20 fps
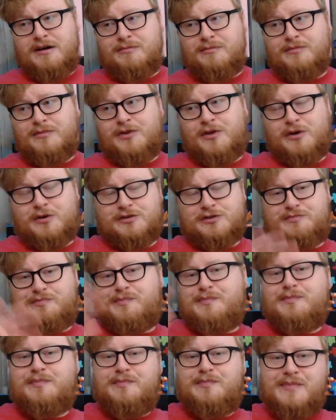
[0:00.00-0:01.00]
those
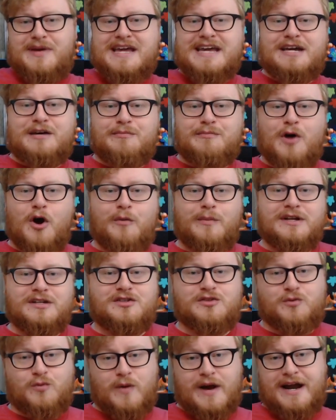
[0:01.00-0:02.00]
peak
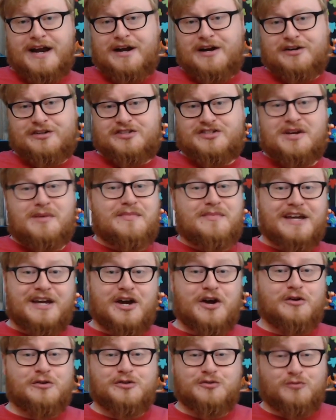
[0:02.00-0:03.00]
moments where something
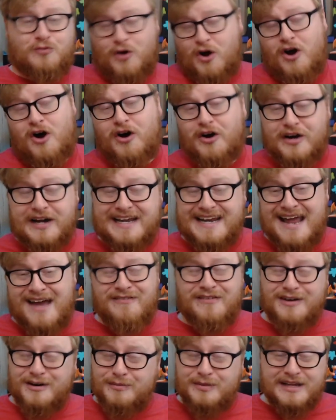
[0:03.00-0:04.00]
goes wrong
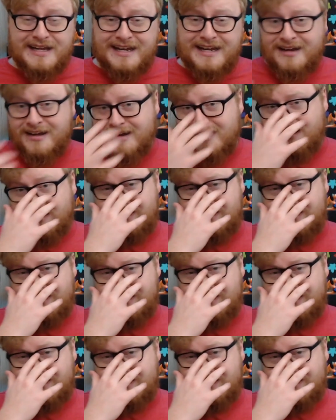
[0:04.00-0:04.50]
inevitably.